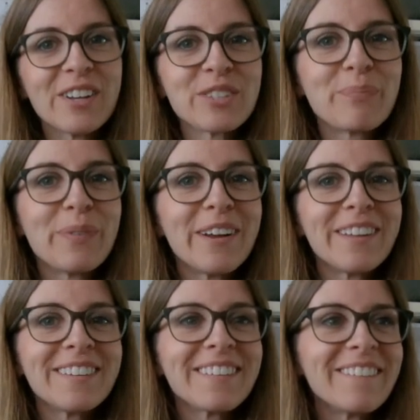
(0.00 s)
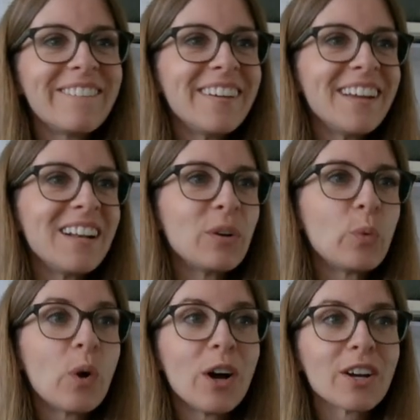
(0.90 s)
husband will
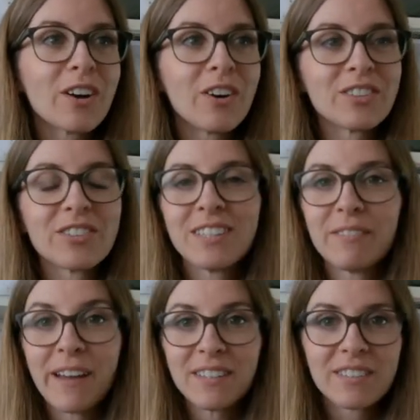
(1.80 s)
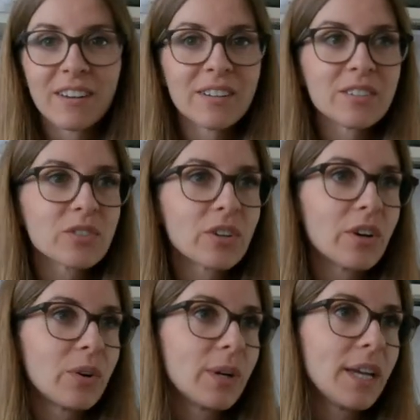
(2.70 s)
work on the Defender,
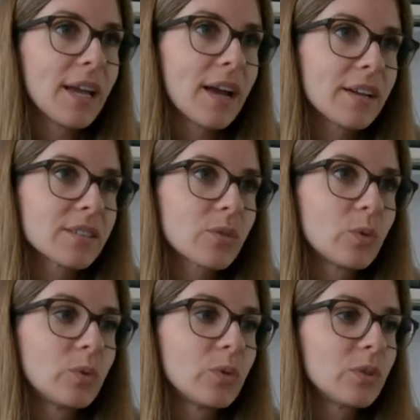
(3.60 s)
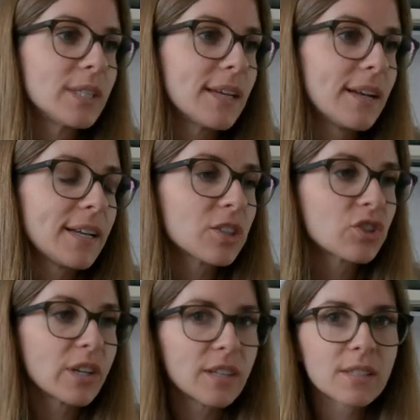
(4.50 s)
so he has all the
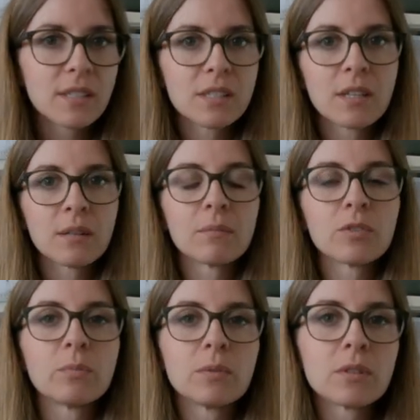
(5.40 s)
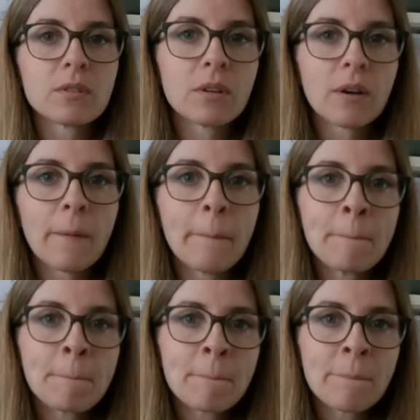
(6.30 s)
electric system to put
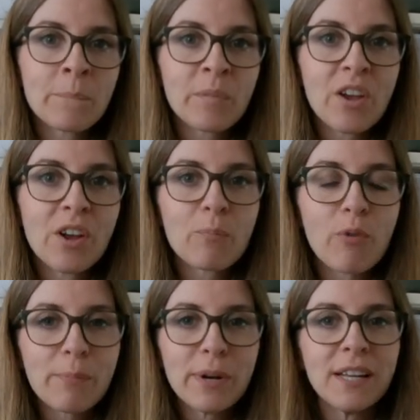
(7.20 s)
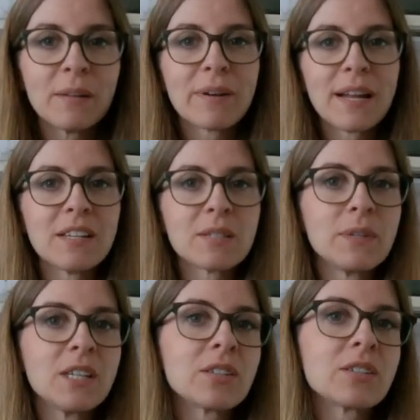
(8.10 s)
properly in place
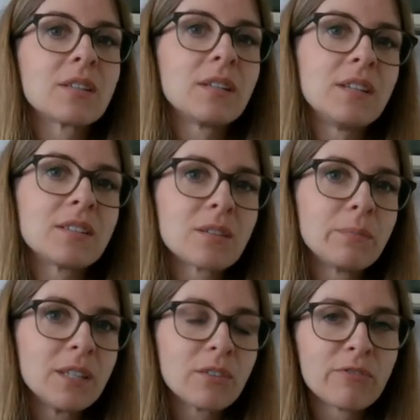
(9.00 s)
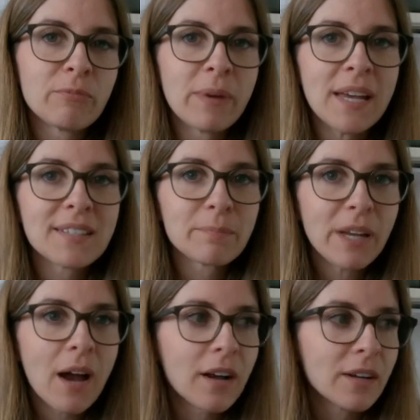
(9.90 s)
because it's a bit of a mess
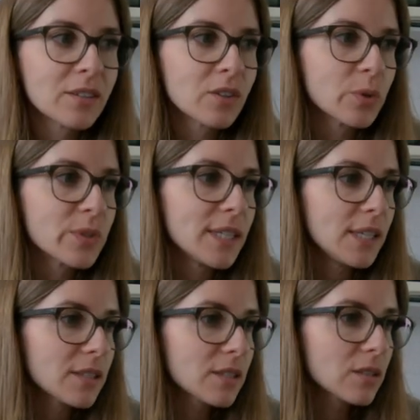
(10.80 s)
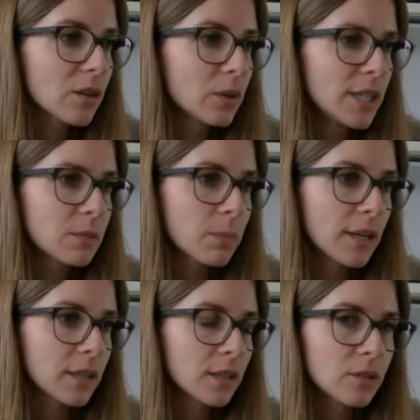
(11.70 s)
behind those seats. So he's
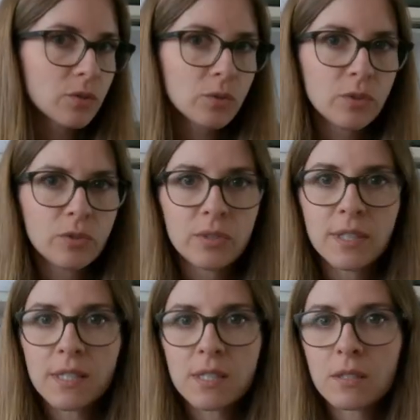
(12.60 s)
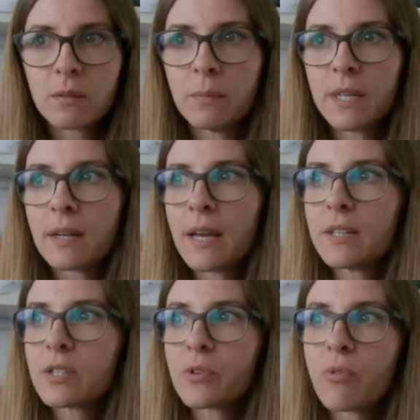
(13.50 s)
planning to do this a bit
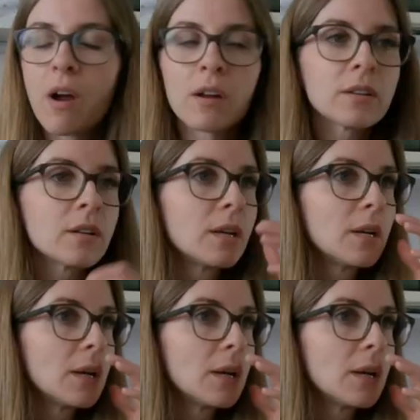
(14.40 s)
later on,